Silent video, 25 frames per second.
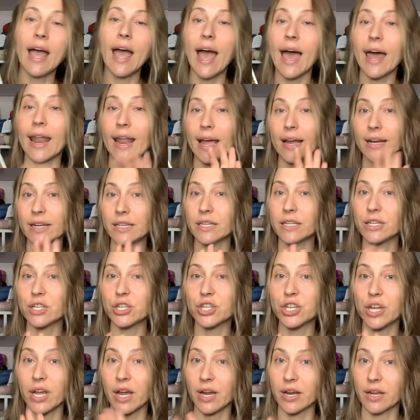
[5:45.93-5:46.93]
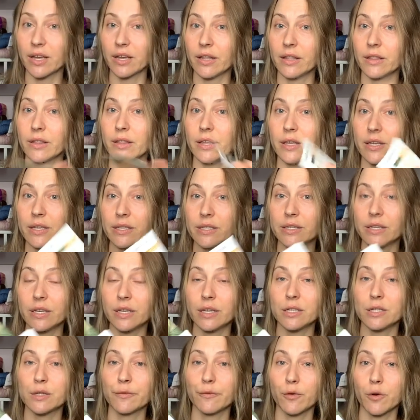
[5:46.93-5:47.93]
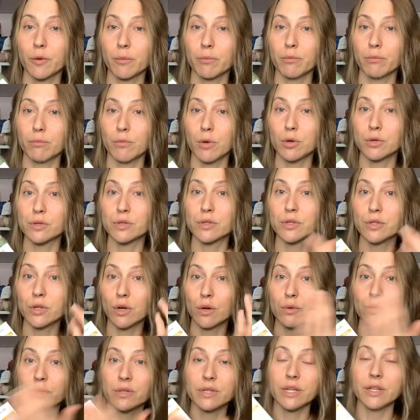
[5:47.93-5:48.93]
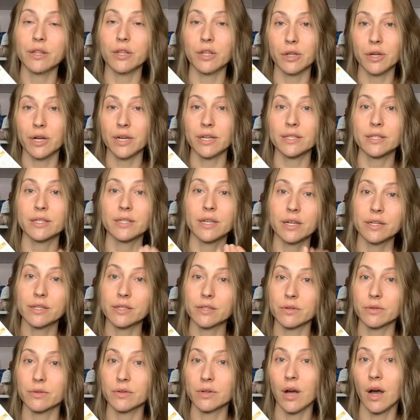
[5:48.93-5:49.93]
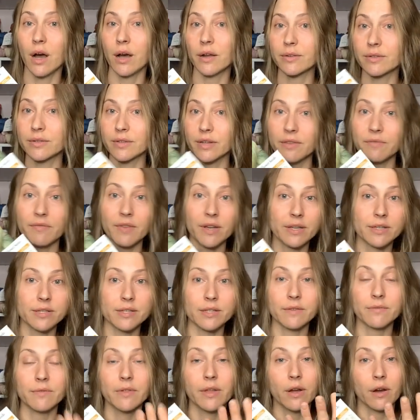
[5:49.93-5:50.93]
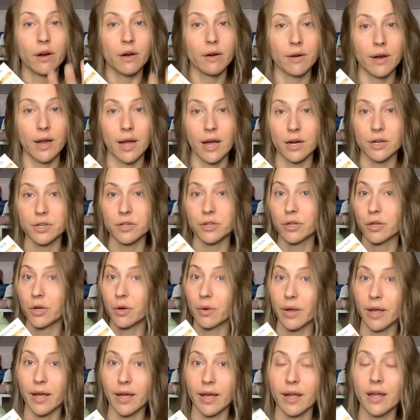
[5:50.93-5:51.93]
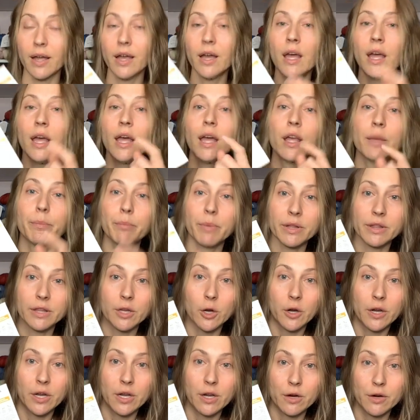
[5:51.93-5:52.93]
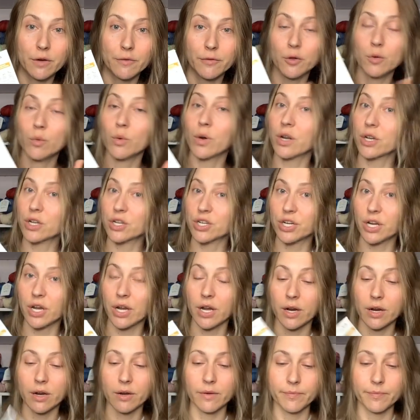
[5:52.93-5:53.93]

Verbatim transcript: And I did check the seeds for most zones in the United States. They're not invasive. They're actually okay. But they're here if you want to check.